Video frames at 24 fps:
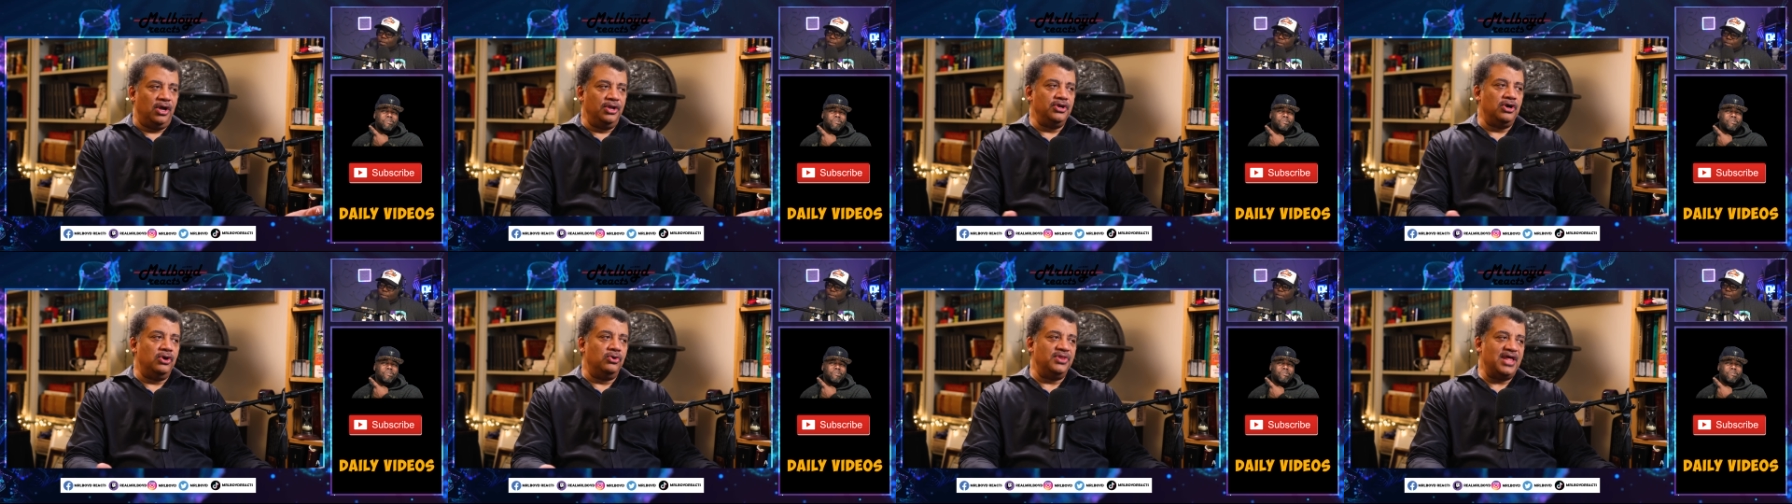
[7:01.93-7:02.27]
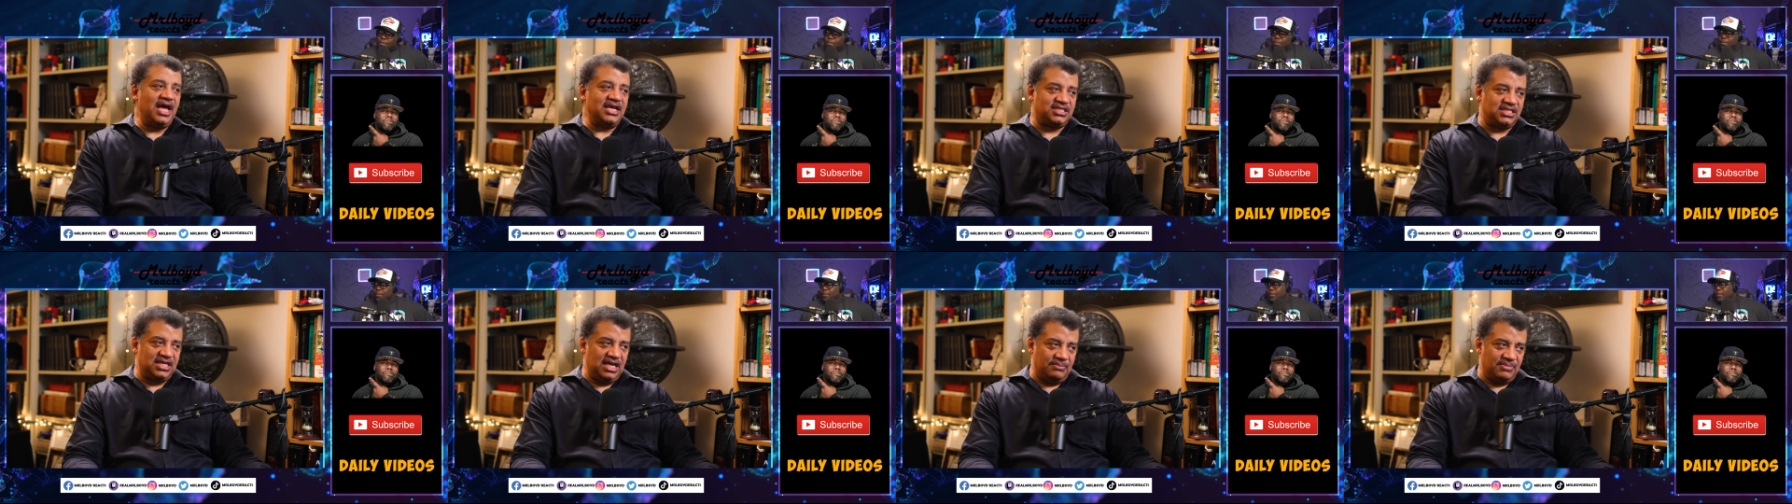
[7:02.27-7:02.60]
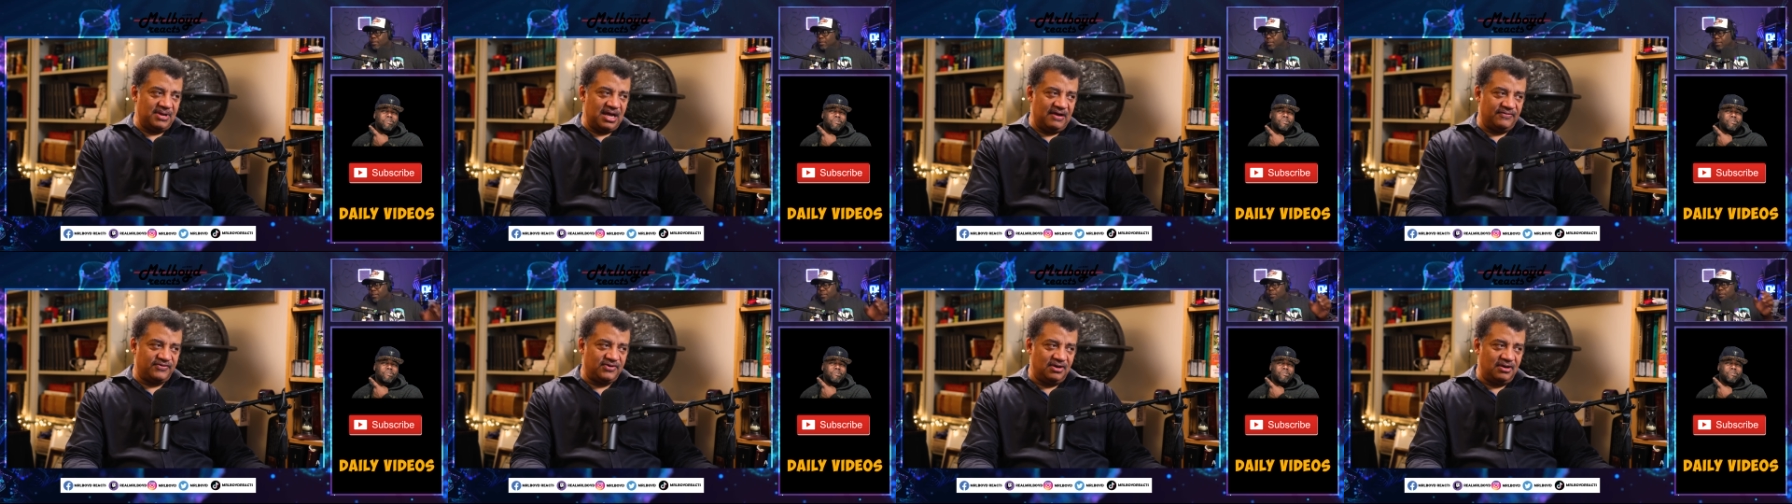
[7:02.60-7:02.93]
We all know who that's
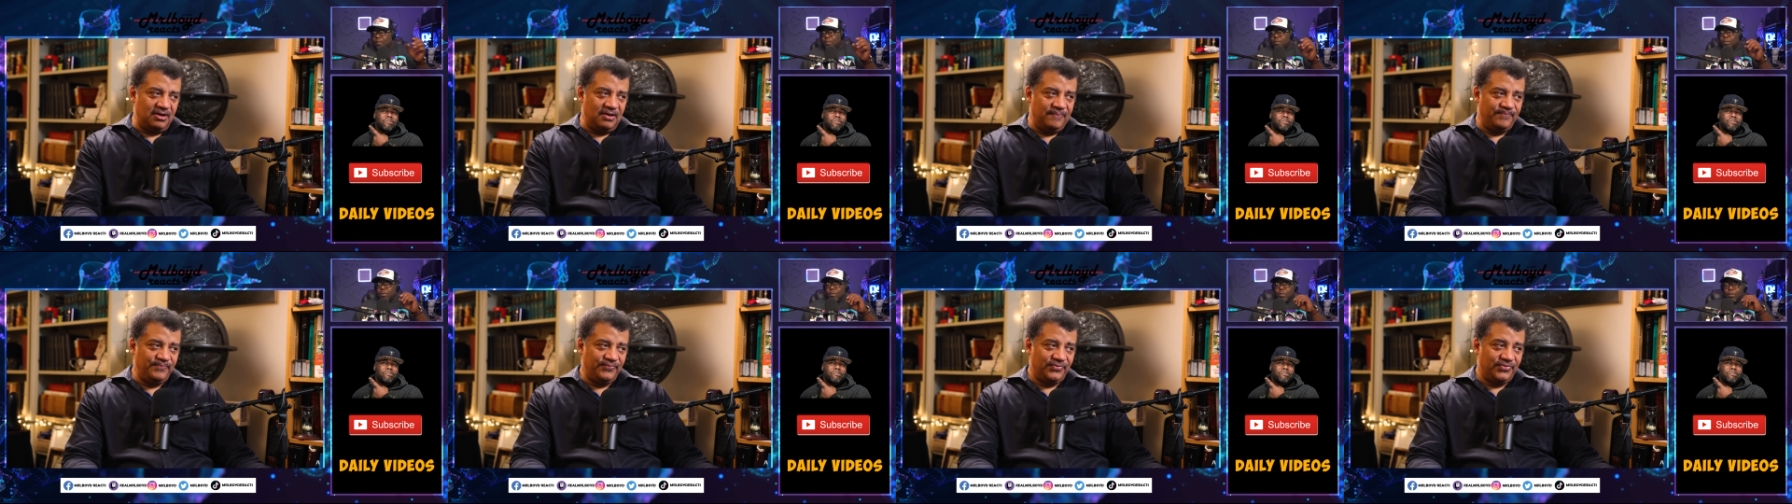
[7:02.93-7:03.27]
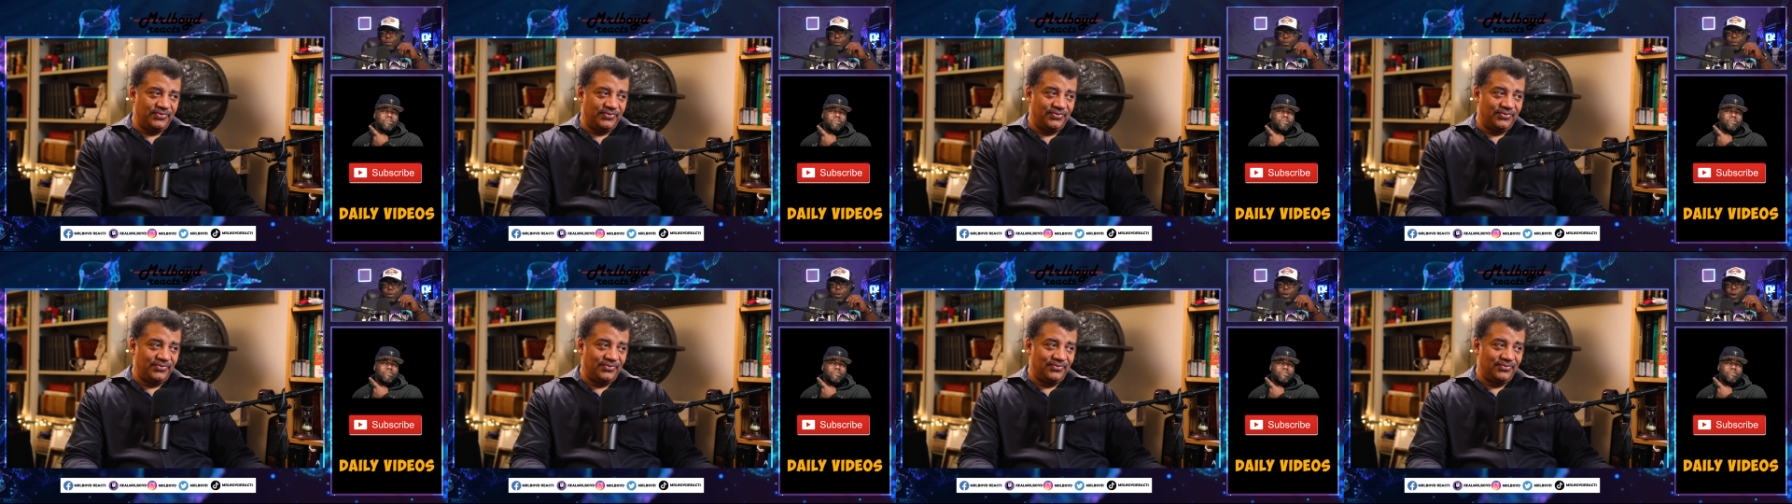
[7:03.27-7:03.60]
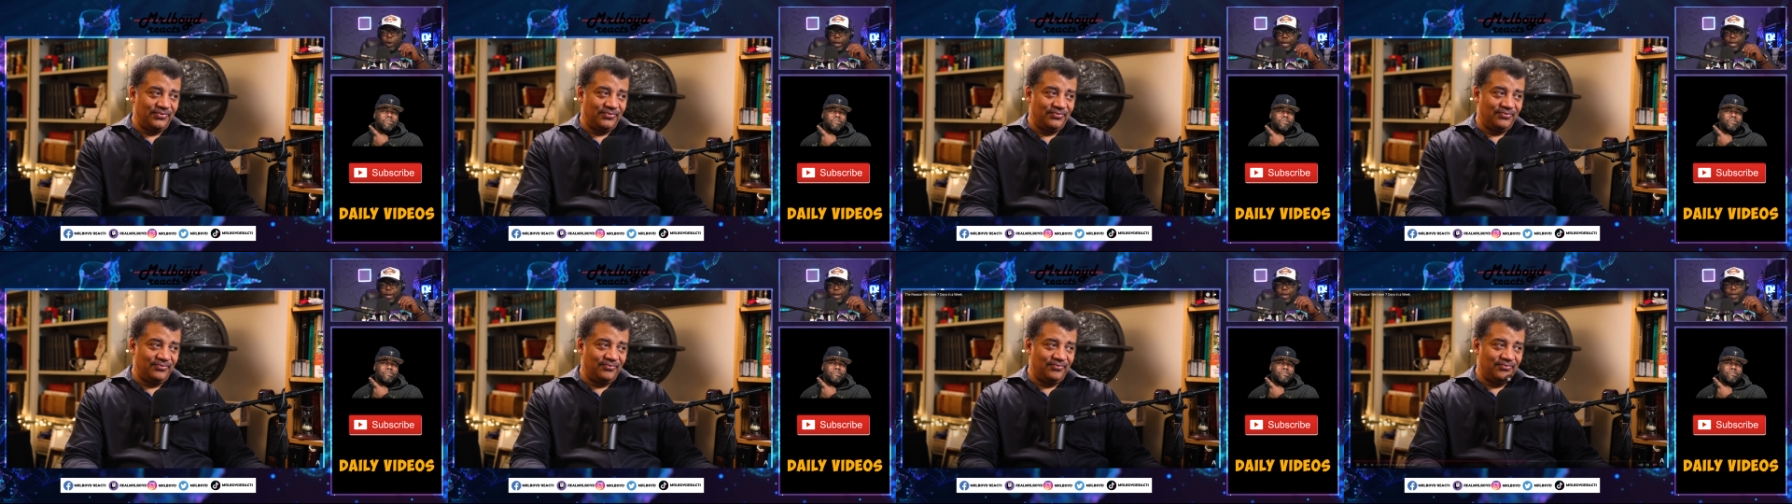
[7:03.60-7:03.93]
named after. Go
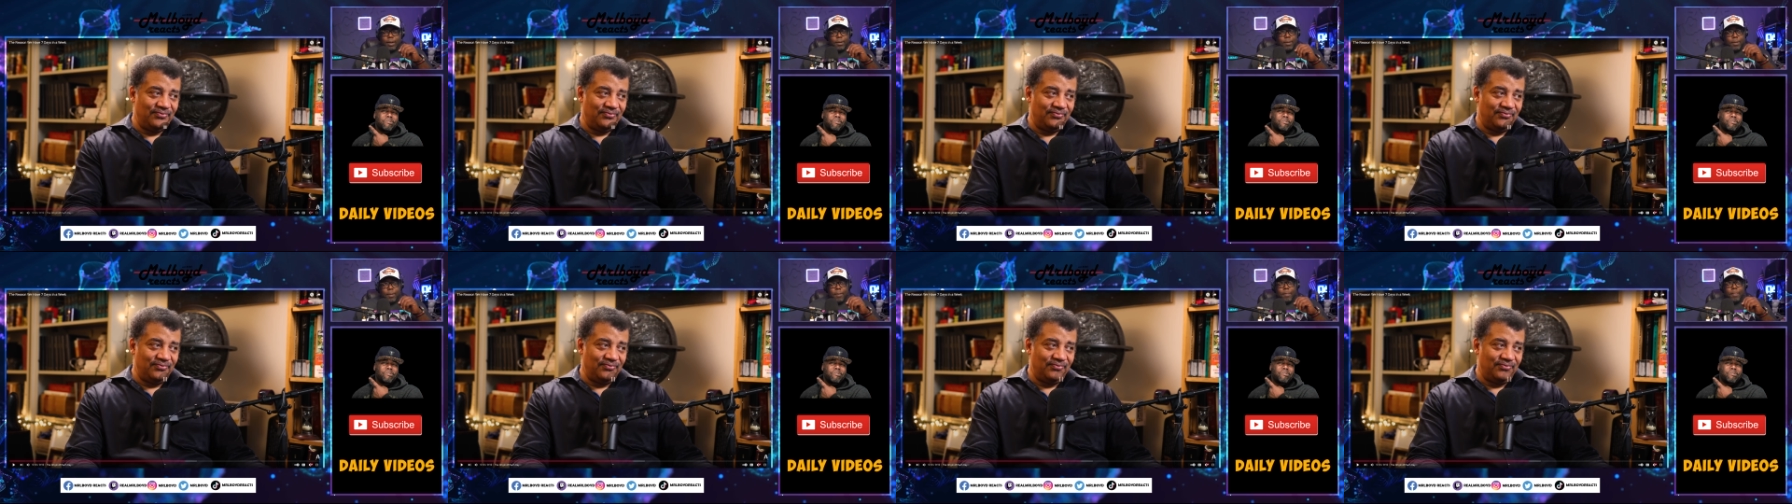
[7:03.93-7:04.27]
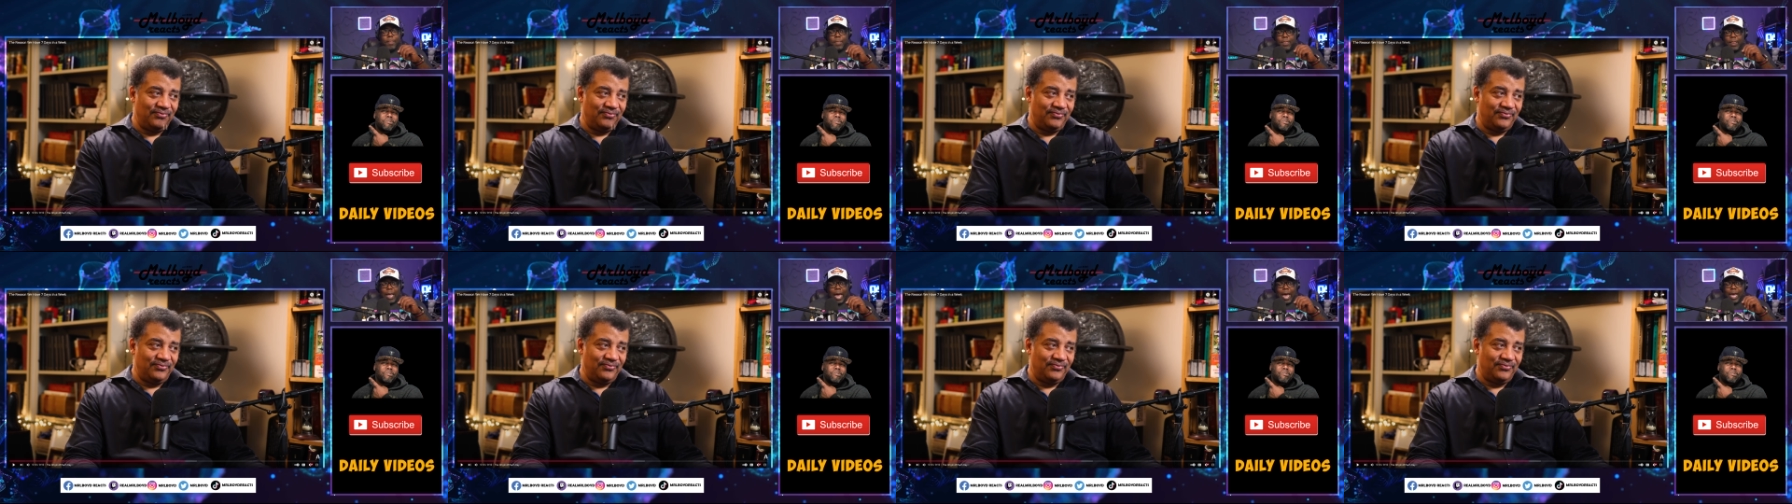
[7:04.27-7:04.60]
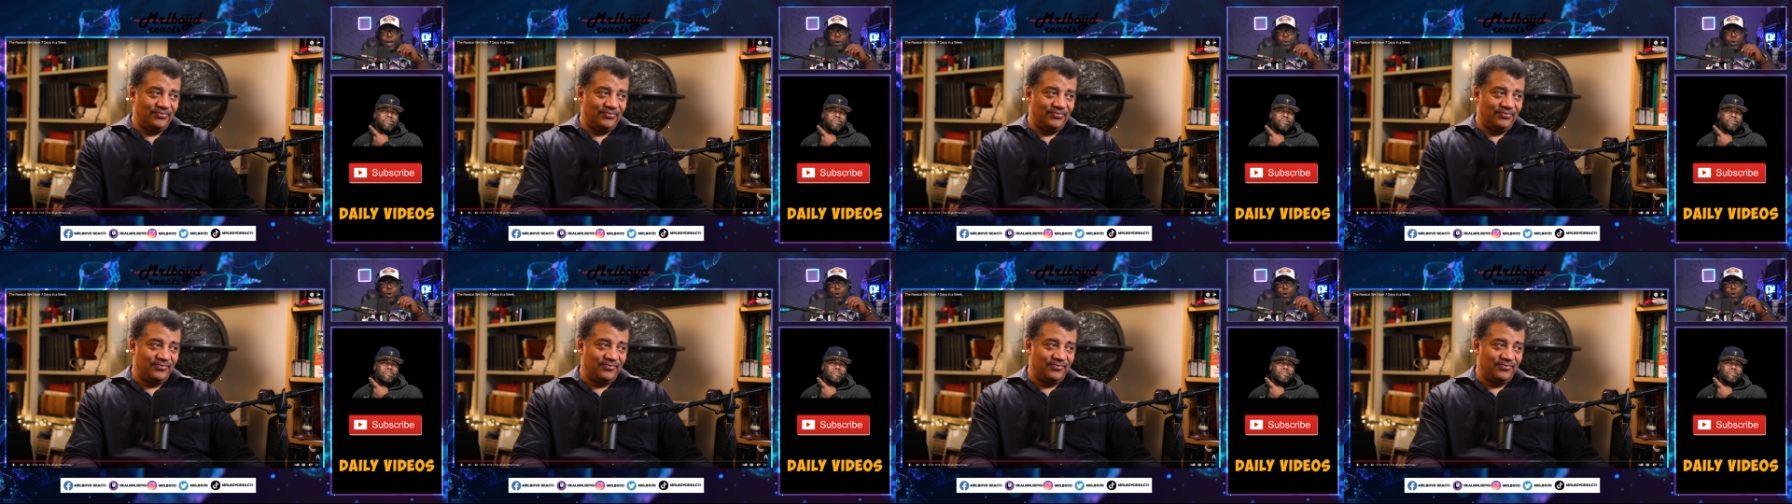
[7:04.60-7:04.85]
ahead. I don't know